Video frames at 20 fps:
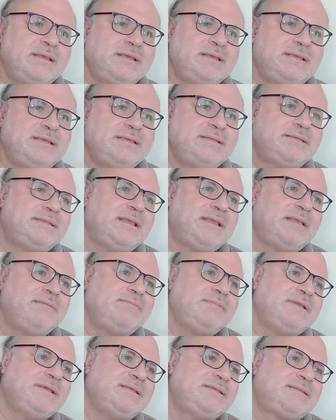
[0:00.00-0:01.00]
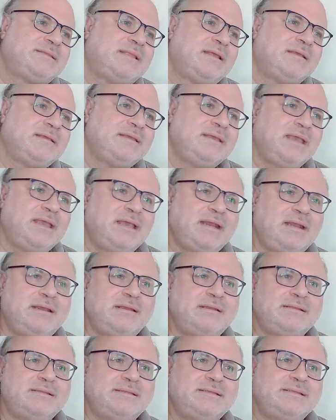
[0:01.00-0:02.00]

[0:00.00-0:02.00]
His name is Tariel,